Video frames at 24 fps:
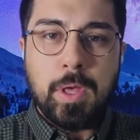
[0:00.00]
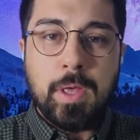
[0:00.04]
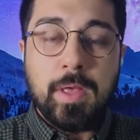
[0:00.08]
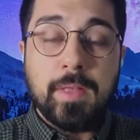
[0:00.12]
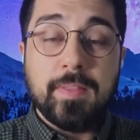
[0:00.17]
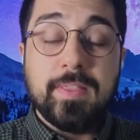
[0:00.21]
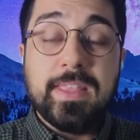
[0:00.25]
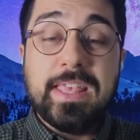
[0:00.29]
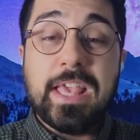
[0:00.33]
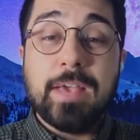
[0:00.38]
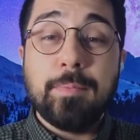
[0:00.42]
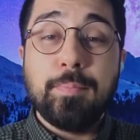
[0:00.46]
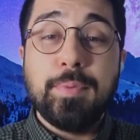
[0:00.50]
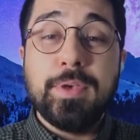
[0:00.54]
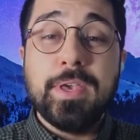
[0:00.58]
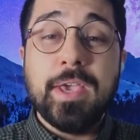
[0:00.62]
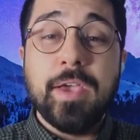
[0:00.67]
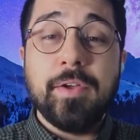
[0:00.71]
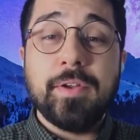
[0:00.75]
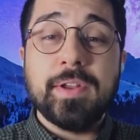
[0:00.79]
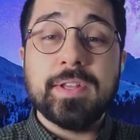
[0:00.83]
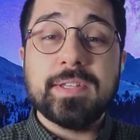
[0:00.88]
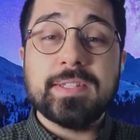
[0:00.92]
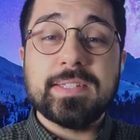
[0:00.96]
The
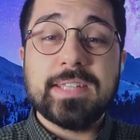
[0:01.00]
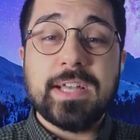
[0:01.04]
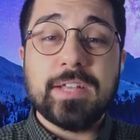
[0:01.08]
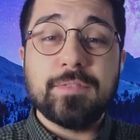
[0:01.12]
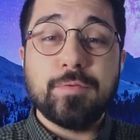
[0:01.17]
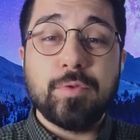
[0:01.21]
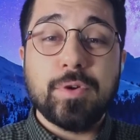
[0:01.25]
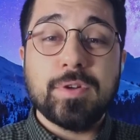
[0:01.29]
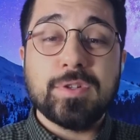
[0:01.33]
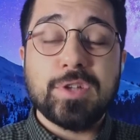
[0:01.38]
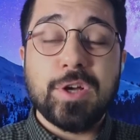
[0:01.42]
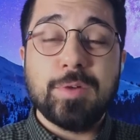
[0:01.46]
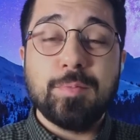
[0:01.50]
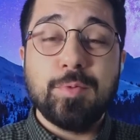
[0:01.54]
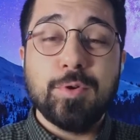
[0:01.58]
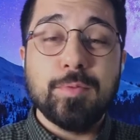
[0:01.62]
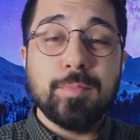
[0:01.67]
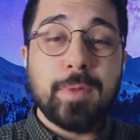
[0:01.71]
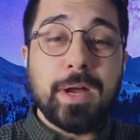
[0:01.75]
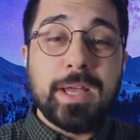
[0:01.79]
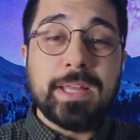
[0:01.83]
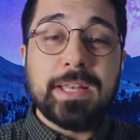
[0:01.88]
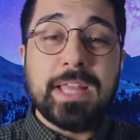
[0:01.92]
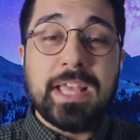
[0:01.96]
appearance that, for example,
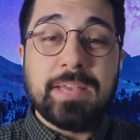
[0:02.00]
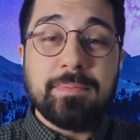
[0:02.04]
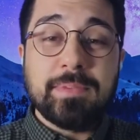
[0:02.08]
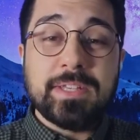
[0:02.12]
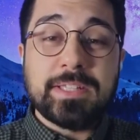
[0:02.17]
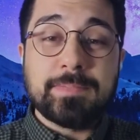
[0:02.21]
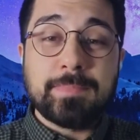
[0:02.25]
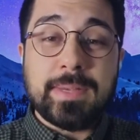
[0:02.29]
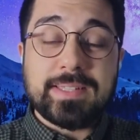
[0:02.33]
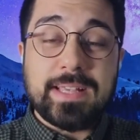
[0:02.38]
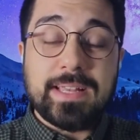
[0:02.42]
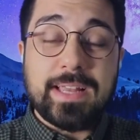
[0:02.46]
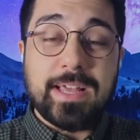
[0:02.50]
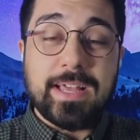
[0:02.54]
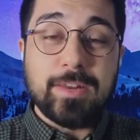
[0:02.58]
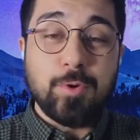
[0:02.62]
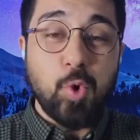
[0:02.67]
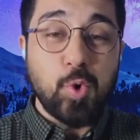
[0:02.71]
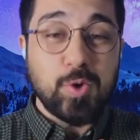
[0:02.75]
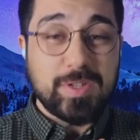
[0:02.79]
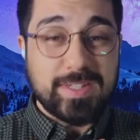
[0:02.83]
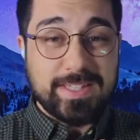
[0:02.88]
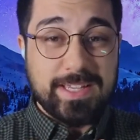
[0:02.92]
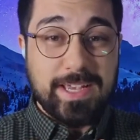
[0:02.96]
my name is Masalan
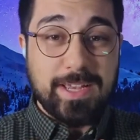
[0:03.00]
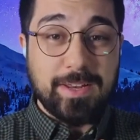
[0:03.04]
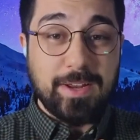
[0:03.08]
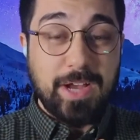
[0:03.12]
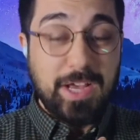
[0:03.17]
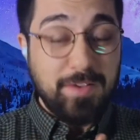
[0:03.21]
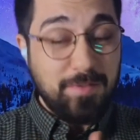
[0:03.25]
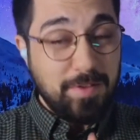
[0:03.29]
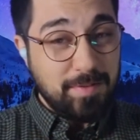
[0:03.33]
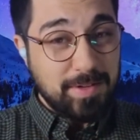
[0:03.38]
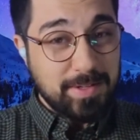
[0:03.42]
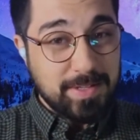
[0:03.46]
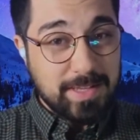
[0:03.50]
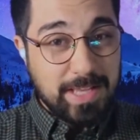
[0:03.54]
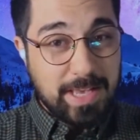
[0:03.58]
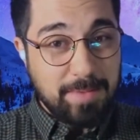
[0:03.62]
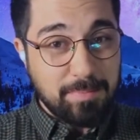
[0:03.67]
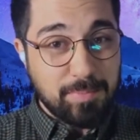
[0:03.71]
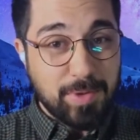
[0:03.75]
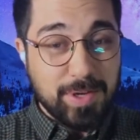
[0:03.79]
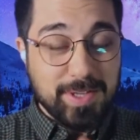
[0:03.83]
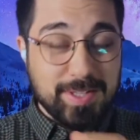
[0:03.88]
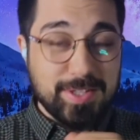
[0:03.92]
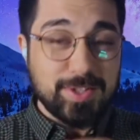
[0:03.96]
Hussein. I've even named
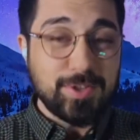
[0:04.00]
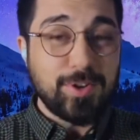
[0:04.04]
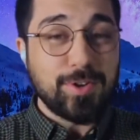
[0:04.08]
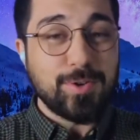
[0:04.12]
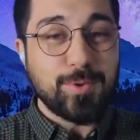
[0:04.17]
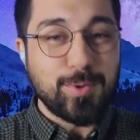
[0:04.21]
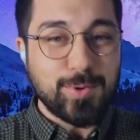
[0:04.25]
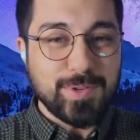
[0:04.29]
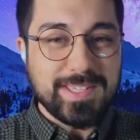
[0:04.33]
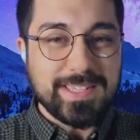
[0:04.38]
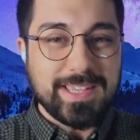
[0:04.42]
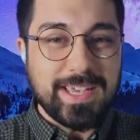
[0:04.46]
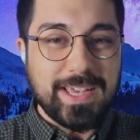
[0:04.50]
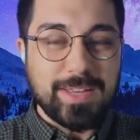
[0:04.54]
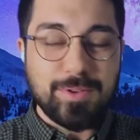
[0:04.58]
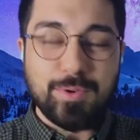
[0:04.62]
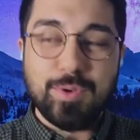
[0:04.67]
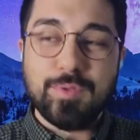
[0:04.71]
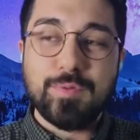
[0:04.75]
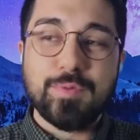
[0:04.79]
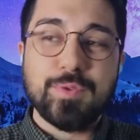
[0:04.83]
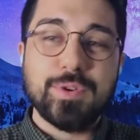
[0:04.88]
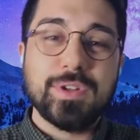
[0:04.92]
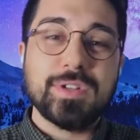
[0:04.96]
my son Hussein. Or
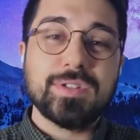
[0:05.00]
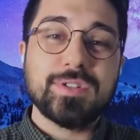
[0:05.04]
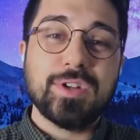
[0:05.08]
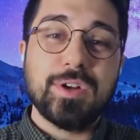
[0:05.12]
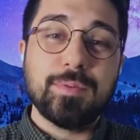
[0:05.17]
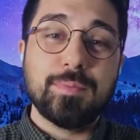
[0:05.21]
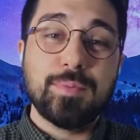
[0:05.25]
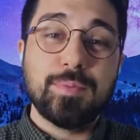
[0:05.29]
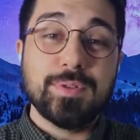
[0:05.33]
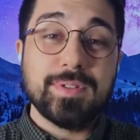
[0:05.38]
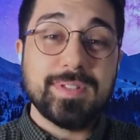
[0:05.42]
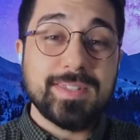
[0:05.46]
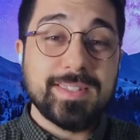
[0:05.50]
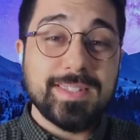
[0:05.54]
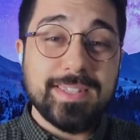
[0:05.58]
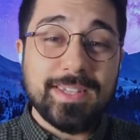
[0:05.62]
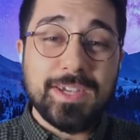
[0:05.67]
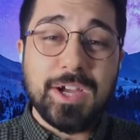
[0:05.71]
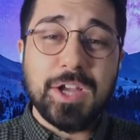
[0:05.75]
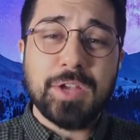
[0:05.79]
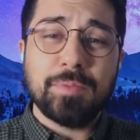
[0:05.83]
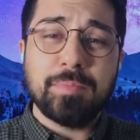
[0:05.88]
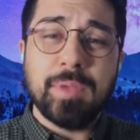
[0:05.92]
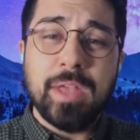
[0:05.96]
for example, see,
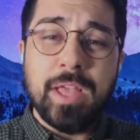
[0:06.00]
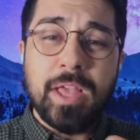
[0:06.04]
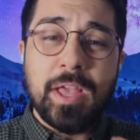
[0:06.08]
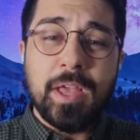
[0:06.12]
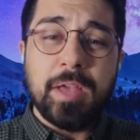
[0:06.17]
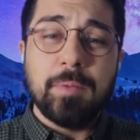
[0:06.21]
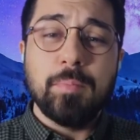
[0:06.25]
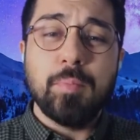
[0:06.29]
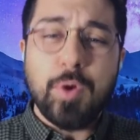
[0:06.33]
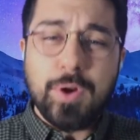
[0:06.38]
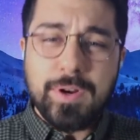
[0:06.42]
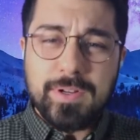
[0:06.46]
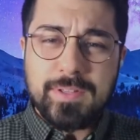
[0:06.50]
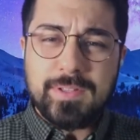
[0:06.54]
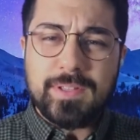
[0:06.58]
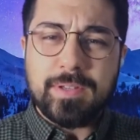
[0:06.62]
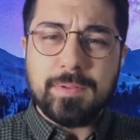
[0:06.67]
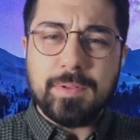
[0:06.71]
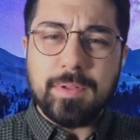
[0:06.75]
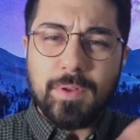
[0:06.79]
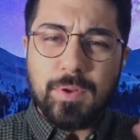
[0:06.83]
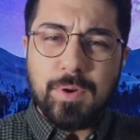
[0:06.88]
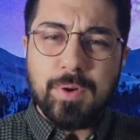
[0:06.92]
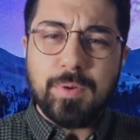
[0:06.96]
I'm
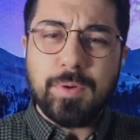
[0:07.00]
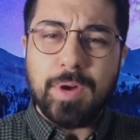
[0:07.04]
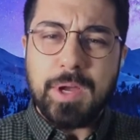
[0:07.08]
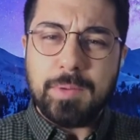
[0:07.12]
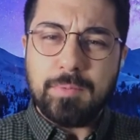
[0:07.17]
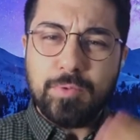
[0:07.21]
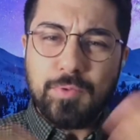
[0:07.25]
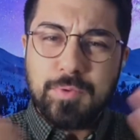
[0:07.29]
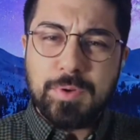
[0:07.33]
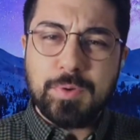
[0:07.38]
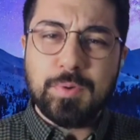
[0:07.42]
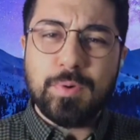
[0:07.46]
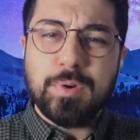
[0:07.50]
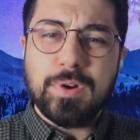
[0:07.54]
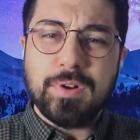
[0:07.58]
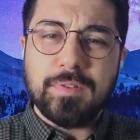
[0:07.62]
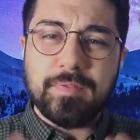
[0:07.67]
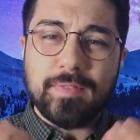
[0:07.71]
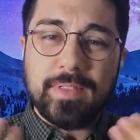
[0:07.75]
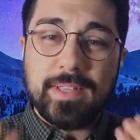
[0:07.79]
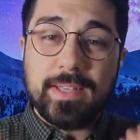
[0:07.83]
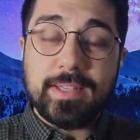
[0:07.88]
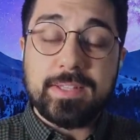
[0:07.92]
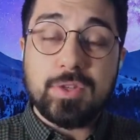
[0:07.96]
I'm doing all
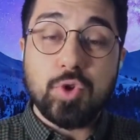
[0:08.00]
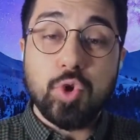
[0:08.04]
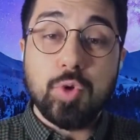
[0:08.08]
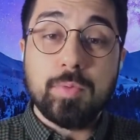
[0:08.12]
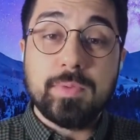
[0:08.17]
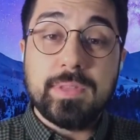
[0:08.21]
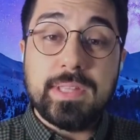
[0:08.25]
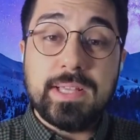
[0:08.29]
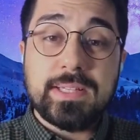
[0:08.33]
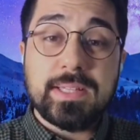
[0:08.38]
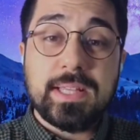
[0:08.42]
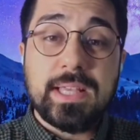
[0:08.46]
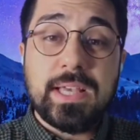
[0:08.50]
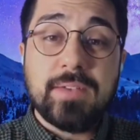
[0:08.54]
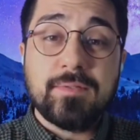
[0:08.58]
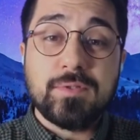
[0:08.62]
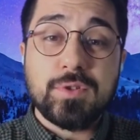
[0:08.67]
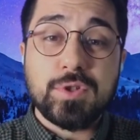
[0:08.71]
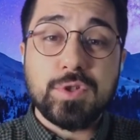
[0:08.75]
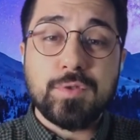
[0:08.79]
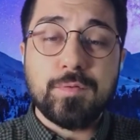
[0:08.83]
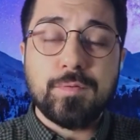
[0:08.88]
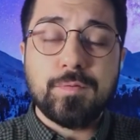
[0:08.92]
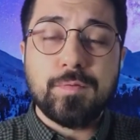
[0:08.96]
of this. This gives
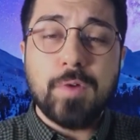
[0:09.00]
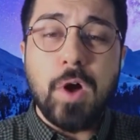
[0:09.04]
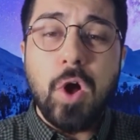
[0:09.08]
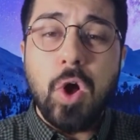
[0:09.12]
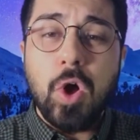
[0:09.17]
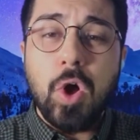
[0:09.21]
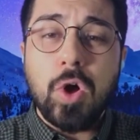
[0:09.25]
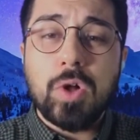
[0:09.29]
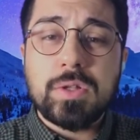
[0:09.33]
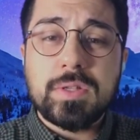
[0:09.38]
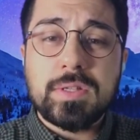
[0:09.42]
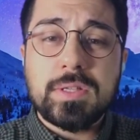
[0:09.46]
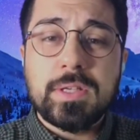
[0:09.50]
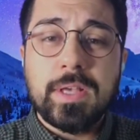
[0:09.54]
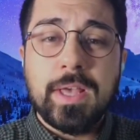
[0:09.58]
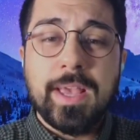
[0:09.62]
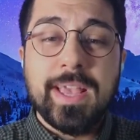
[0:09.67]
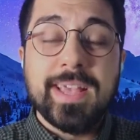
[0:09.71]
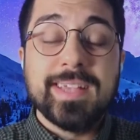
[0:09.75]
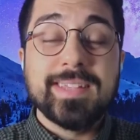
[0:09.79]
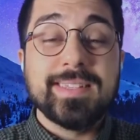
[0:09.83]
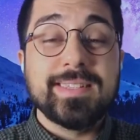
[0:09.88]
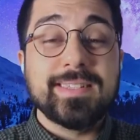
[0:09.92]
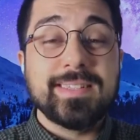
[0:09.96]
us false
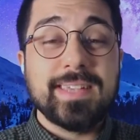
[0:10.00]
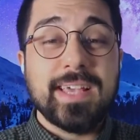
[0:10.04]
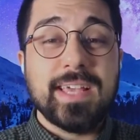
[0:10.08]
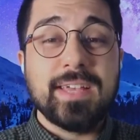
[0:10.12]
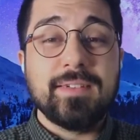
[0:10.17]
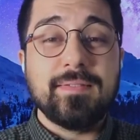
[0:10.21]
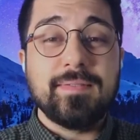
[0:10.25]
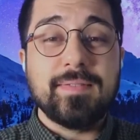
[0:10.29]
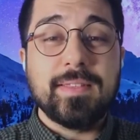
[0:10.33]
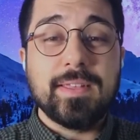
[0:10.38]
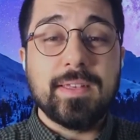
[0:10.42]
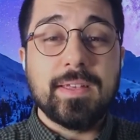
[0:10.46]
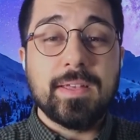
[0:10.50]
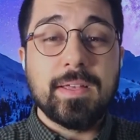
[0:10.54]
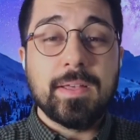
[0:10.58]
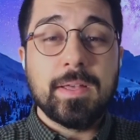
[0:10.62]
safety.